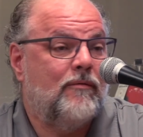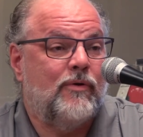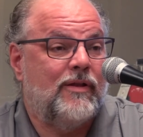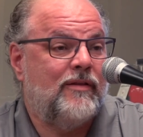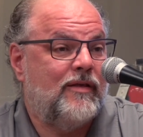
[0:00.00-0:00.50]

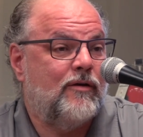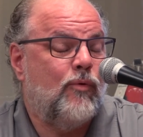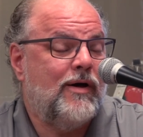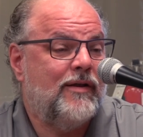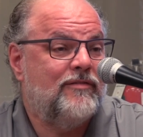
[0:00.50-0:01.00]
Getting the
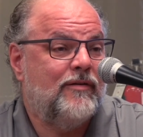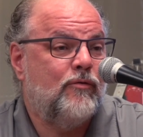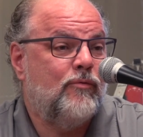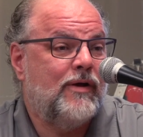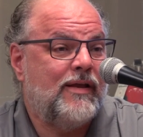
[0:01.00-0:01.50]
aquatic
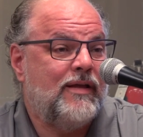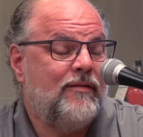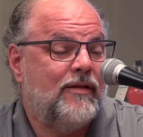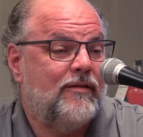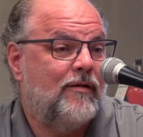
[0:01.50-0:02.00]
center ready.
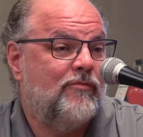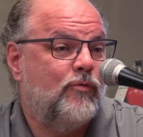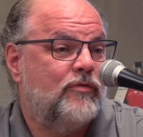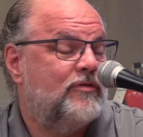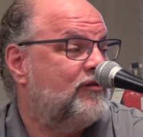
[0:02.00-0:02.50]
It of
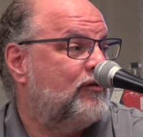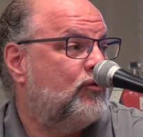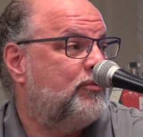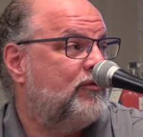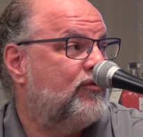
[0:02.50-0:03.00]
course doesn't
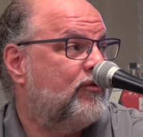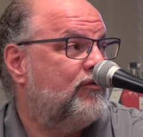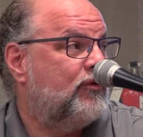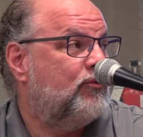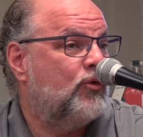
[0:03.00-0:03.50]
open for a
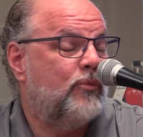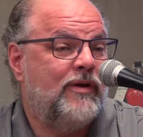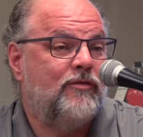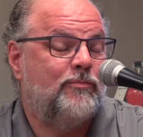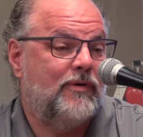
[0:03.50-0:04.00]
few more
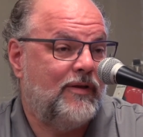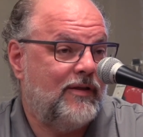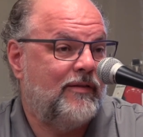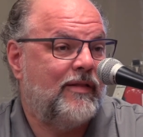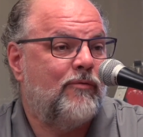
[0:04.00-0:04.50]
weeks, but
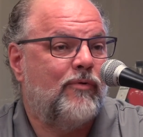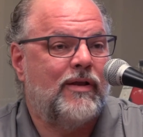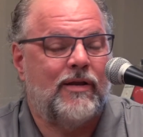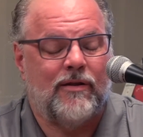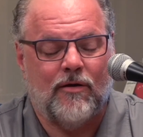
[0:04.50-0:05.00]
getting that
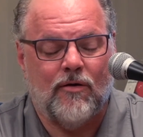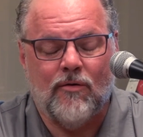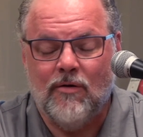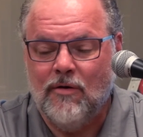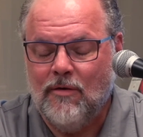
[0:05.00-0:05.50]
ready to
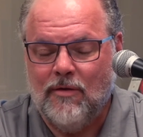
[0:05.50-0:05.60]
go.